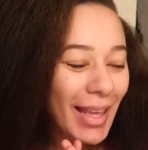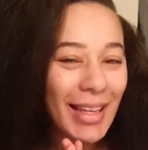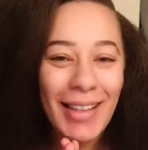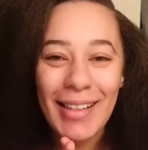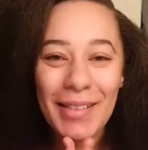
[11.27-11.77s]

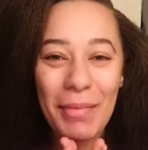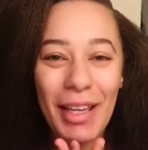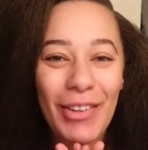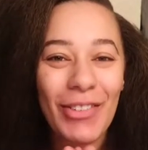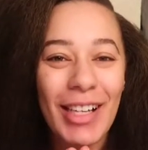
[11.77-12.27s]
is
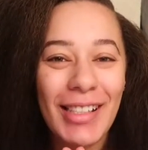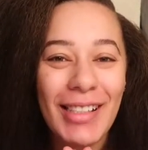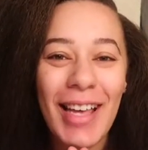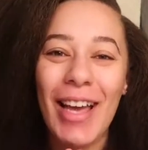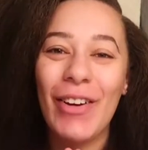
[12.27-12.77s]
me and
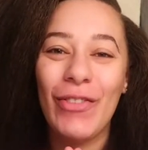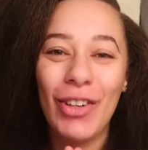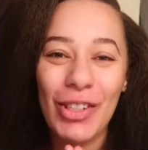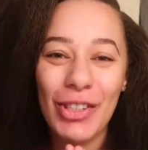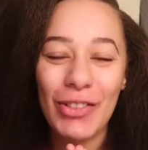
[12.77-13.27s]
Reggie's
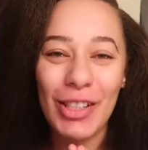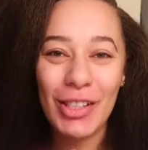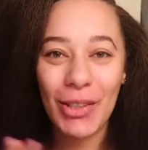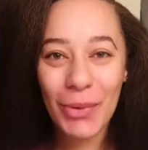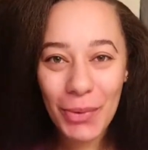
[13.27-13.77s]
anniversary.
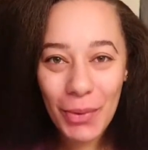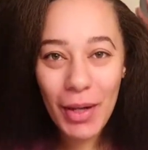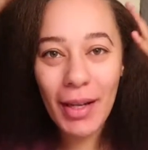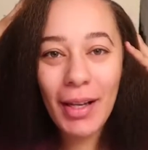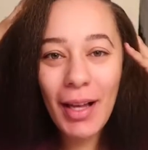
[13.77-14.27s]
So
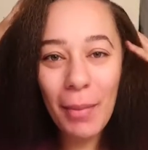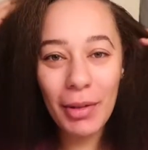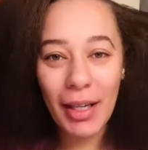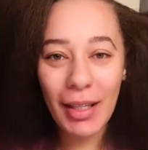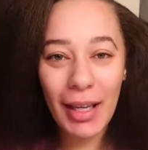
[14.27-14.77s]
I'm
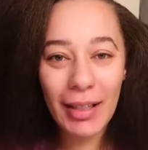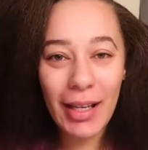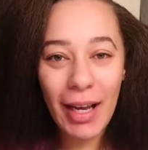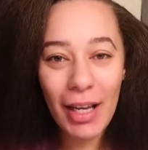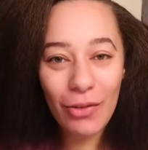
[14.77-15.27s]
looking like
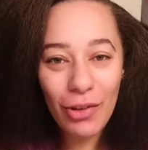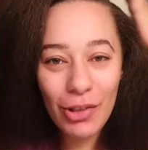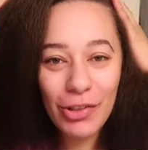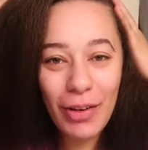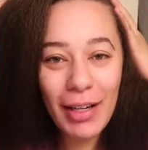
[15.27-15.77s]
Diana
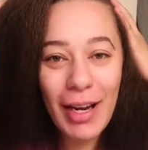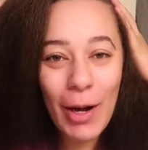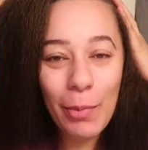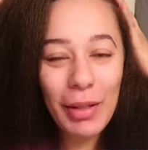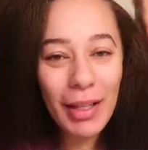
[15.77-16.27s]
Ross right
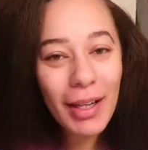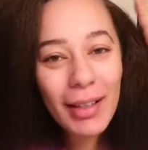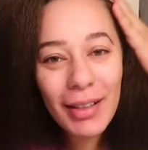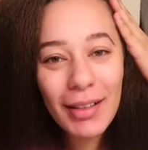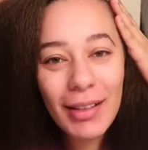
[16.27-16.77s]
now
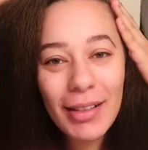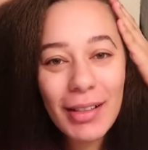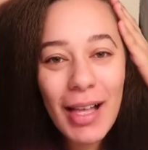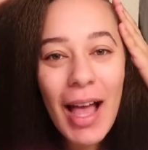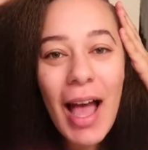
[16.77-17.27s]

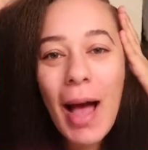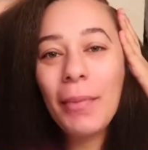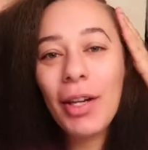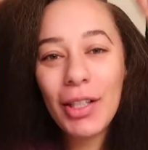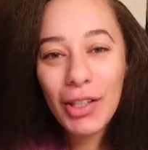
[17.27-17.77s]
because
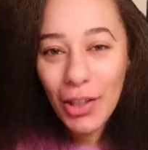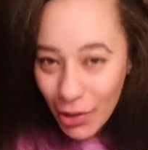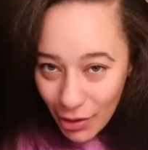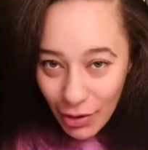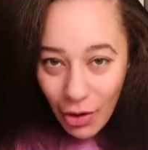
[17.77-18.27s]
I'm gonna
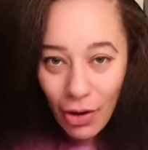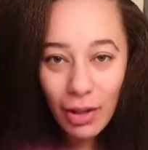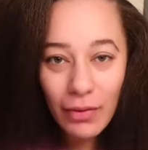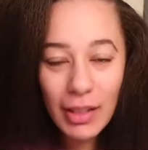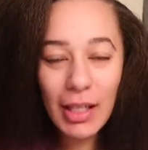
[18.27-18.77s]
turn all
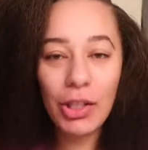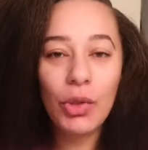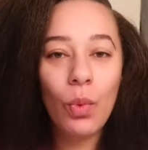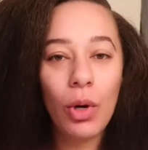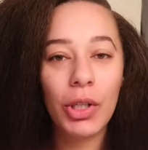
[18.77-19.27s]
of this. I
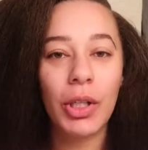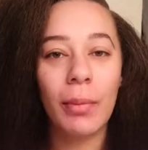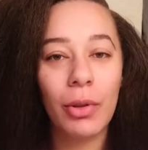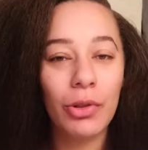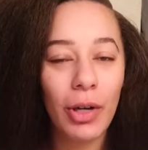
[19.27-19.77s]
just washed
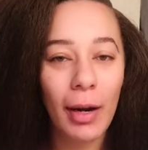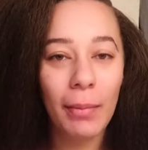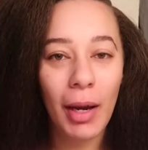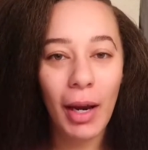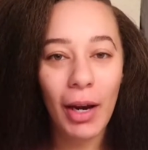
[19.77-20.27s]
and blow dried
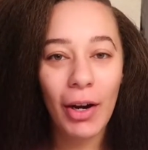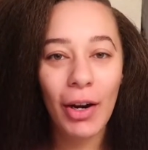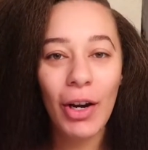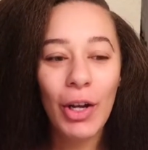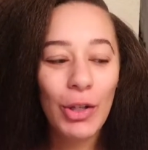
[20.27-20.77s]
my
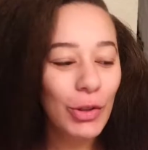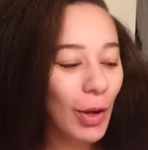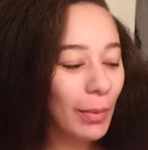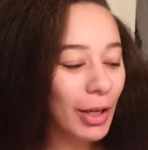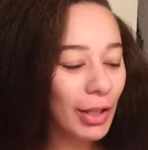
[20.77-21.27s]
hair,
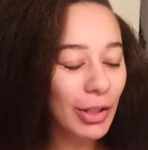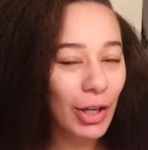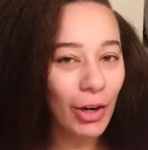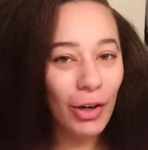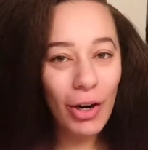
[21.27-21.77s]
so I'm gonna
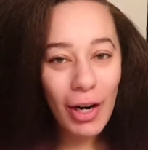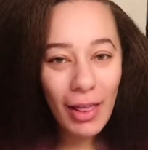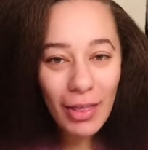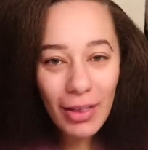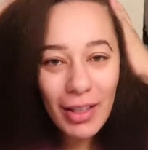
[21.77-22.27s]

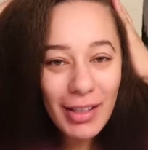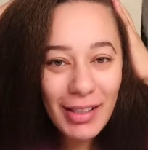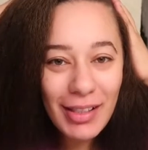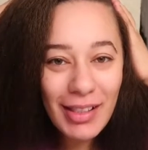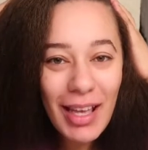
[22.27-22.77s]
turn
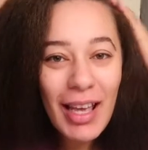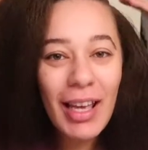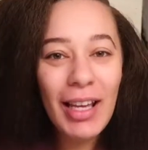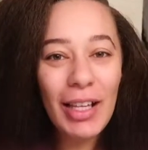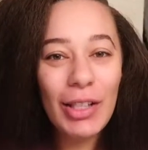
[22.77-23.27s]
this
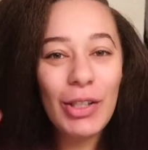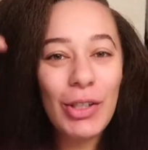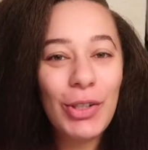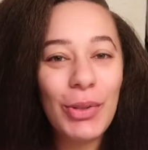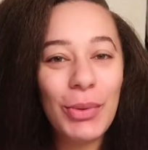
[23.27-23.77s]

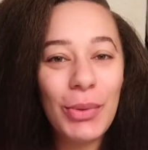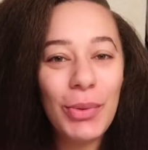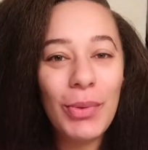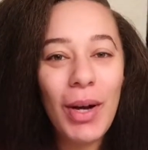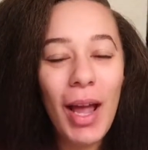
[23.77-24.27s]

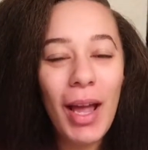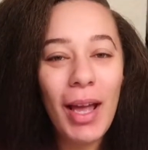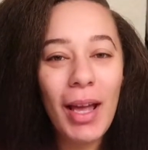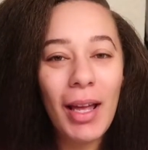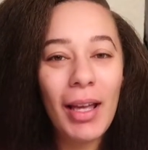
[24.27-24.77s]
into
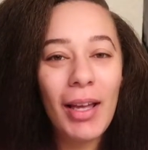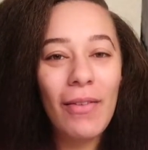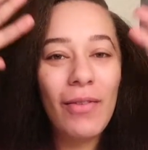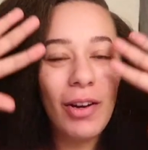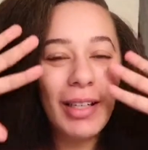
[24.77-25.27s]
a
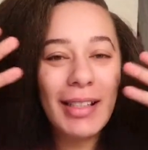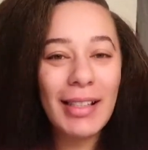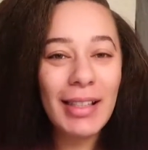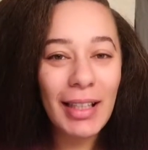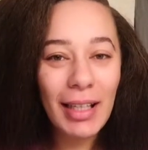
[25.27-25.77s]
very
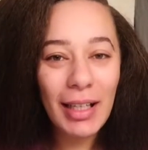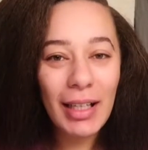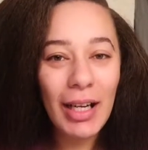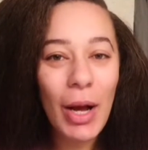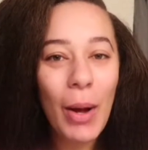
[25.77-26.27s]
sleek
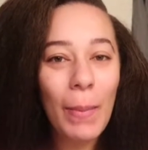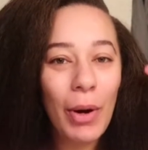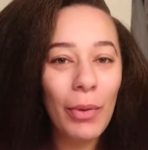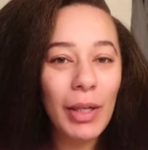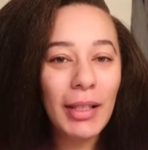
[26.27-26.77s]

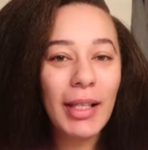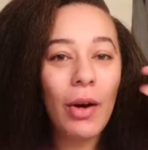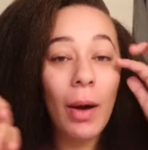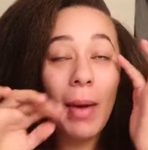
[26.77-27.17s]
ponytail.